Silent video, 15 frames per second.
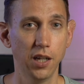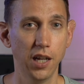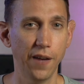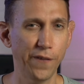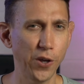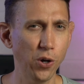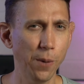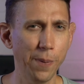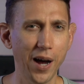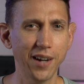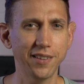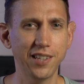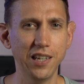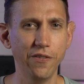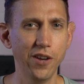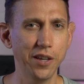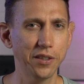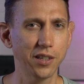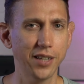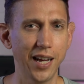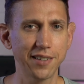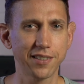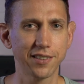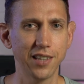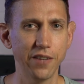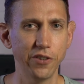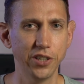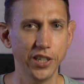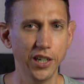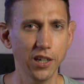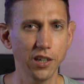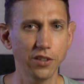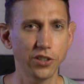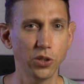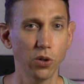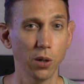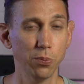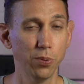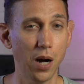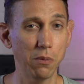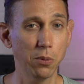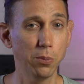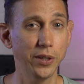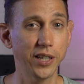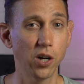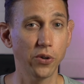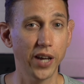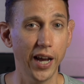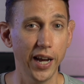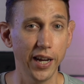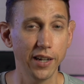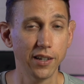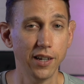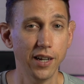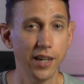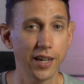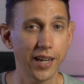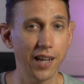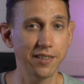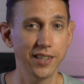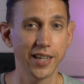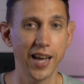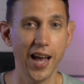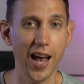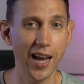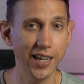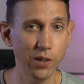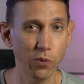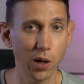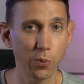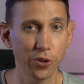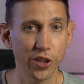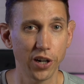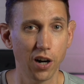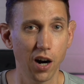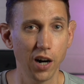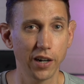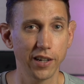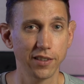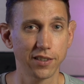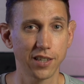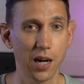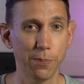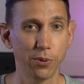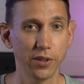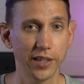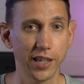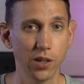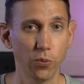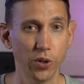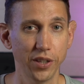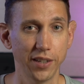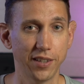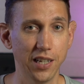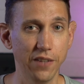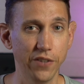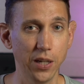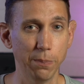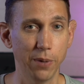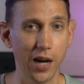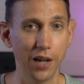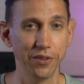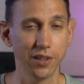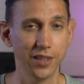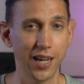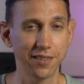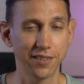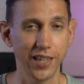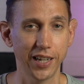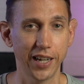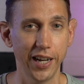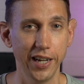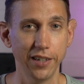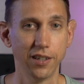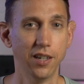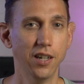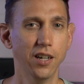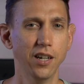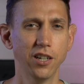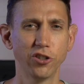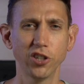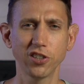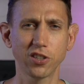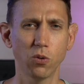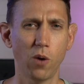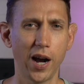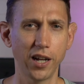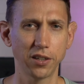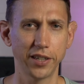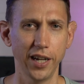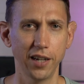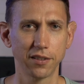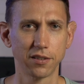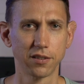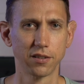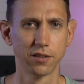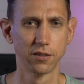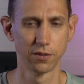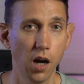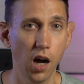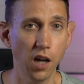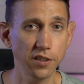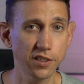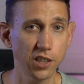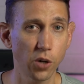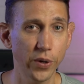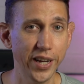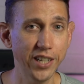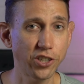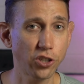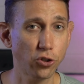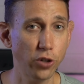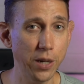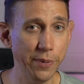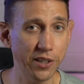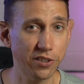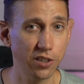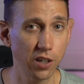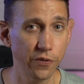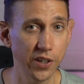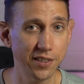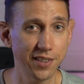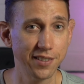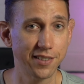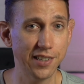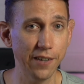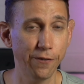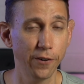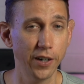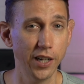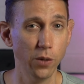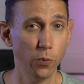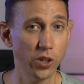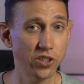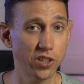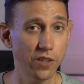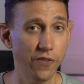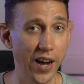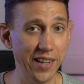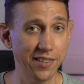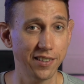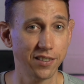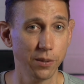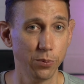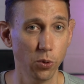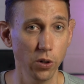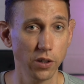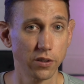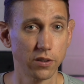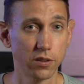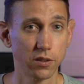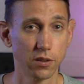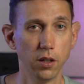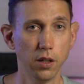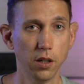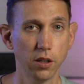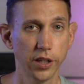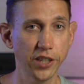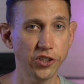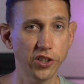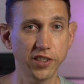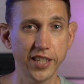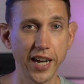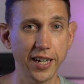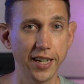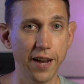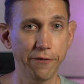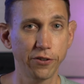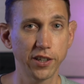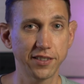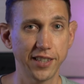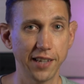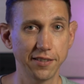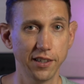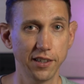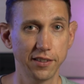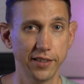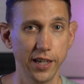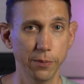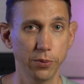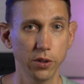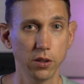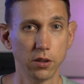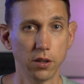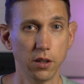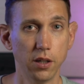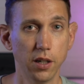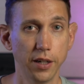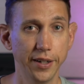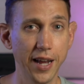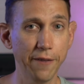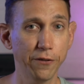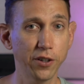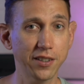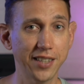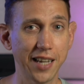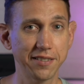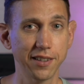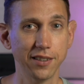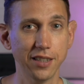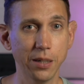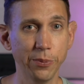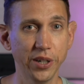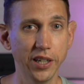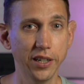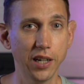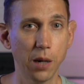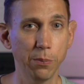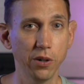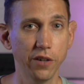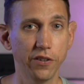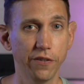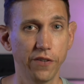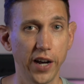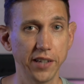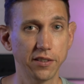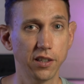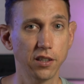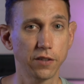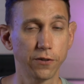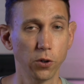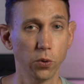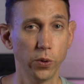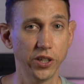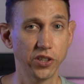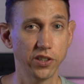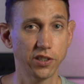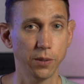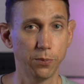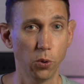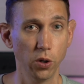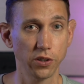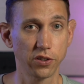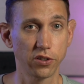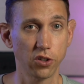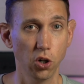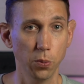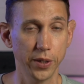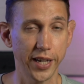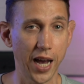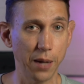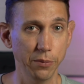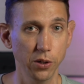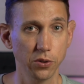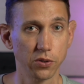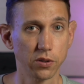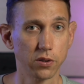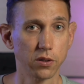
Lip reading: If you have bought a TV in the last 11 years, you are probably okay guessing anyone with an ARC is coupling it with a TV bought in the last decade. Just a wild guess. Also, each streaming service is different in which device it supports. Let's just take Netflix as an example. Netflix has a limited number of devices for which it supports Dolby Atmos.